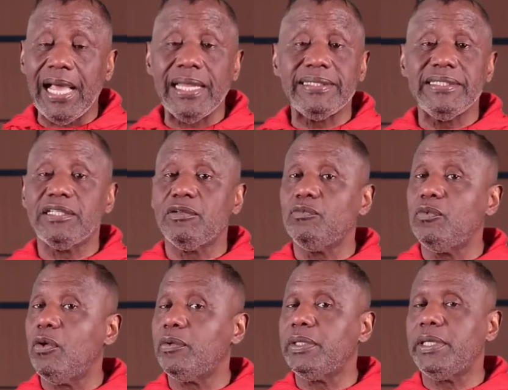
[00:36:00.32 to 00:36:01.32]
I didn't
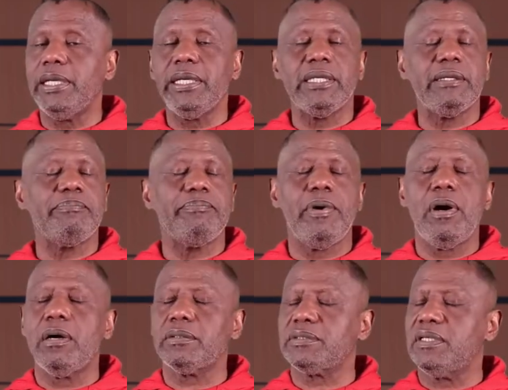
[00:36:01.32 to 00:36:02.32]
want any
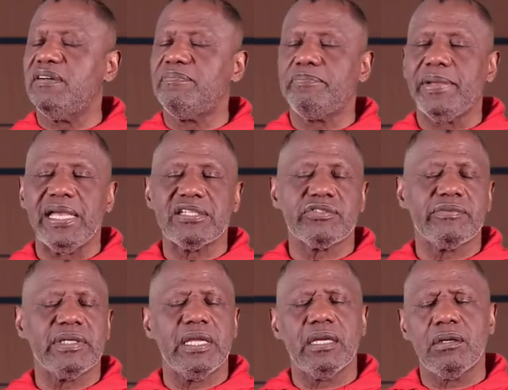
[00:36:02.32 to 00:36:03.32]
parts of
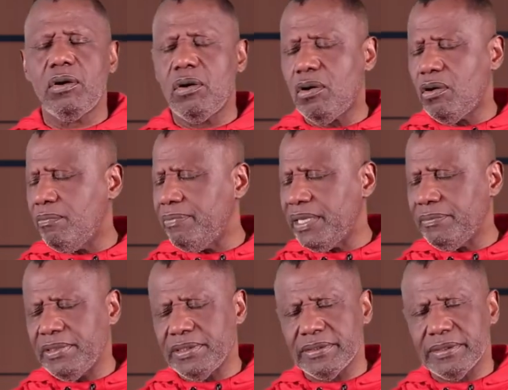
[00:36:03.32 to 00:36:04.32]
pastoring at all,
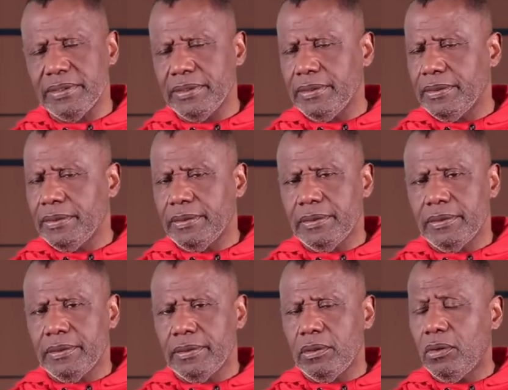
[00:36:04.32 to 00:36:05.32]
babies.
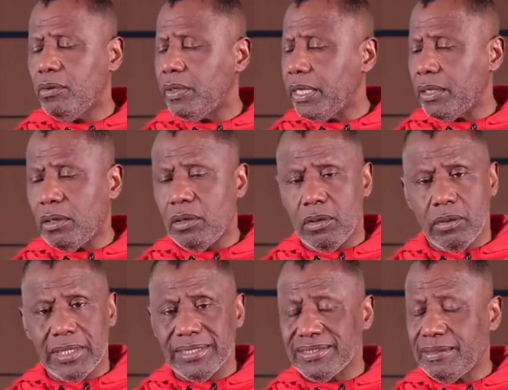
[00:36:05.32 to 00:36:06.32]
Oh, at
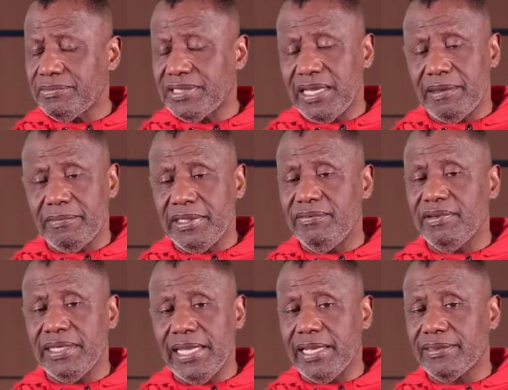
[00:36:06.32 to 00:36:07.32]
all. And sometimes,
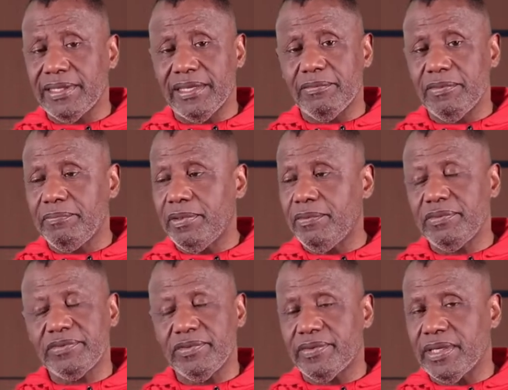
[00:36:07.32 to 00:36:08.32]
even now, I think, what
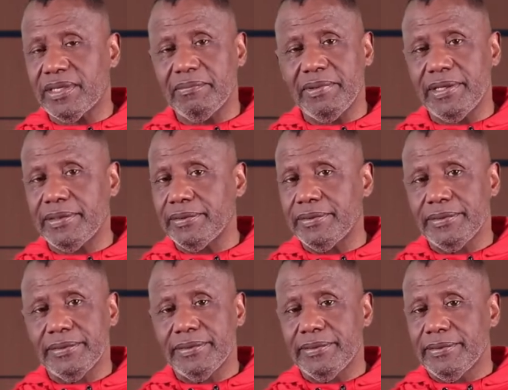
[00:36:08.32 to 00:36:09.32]
were you thinking about?
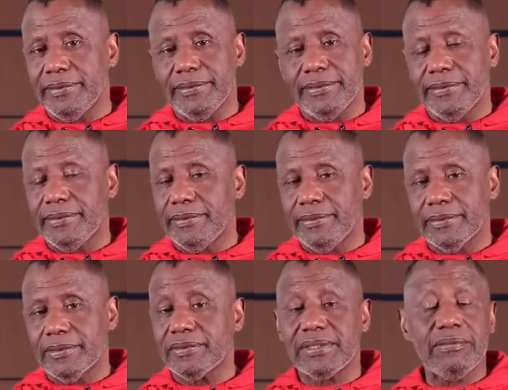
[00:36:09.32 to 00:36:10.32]

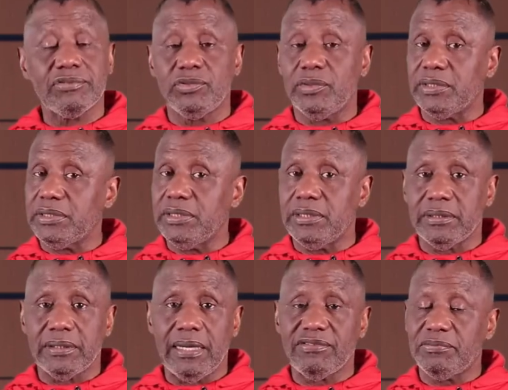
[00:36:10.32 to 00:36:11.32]
Because I was doing
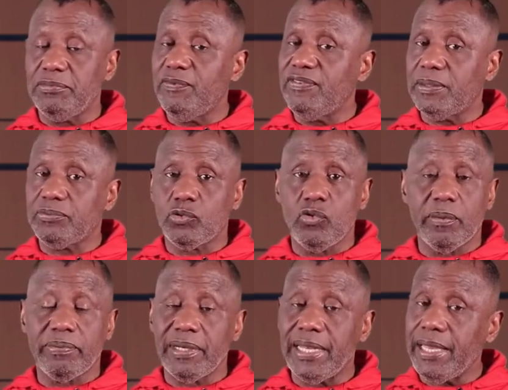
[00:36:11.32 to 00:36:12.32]
good. I was moving up the
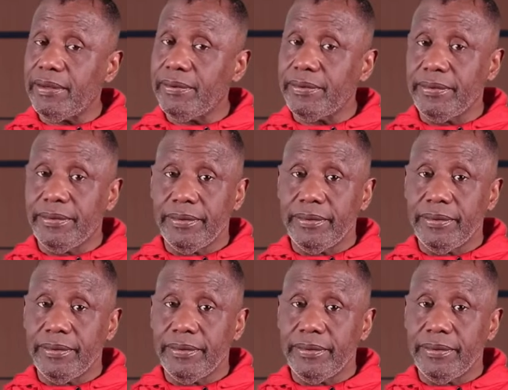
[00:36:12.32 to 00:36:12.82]
corporate ladder,